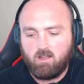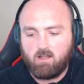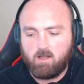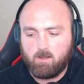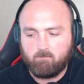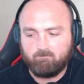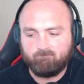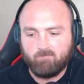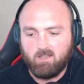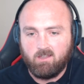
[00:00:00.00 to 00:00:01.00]

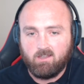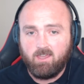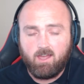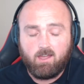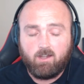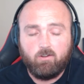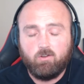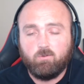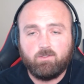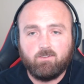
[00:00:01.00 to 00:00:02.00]
Yeah, I don't
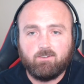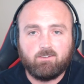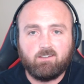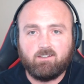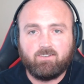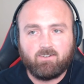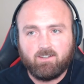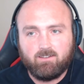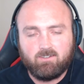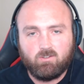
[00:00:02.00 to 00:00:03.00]
know what this is going to turn
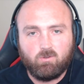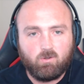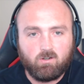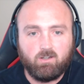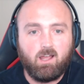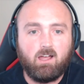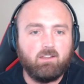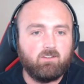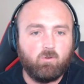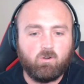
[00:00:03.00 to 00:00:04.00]
into or
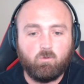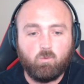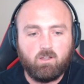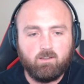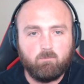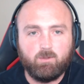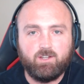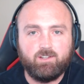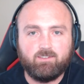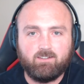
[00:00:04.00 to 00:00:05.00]
not or what,
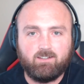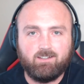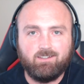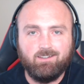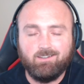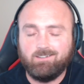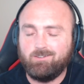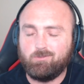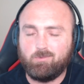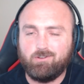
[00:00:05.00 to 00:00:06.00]
but yeah,
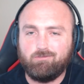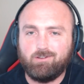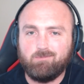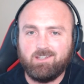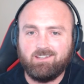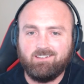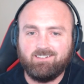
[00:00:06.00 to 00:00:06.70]
this is pretty fun making.